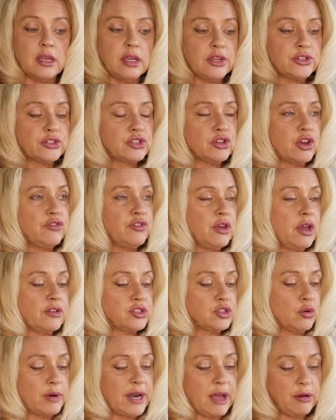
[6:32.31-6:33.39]
So
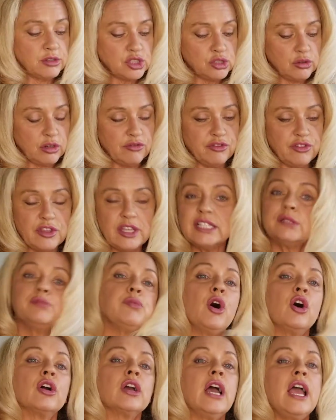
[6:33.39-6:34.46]
when I was doing for this
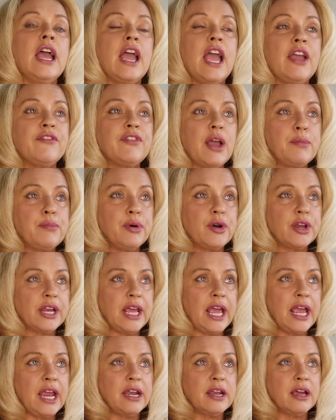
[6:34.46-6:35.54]
book, if I put
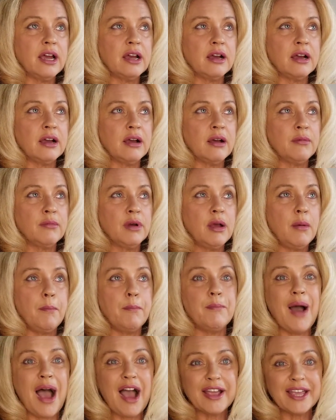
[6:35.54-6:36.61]
in
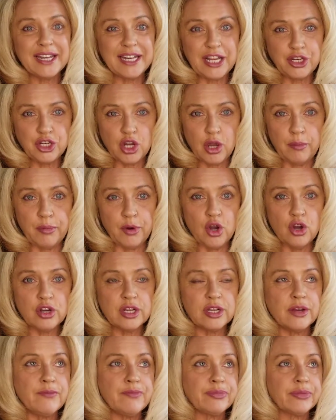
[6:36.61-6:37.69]
marketing your book
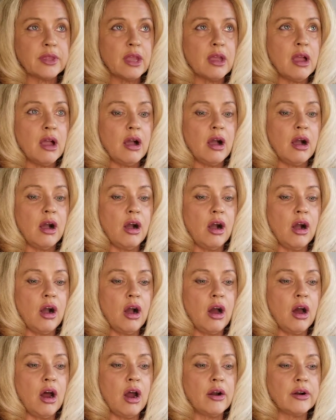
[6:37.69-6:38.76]

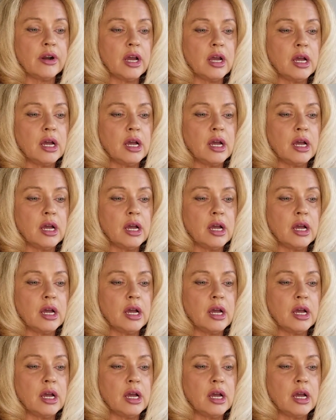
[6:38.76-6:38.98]
or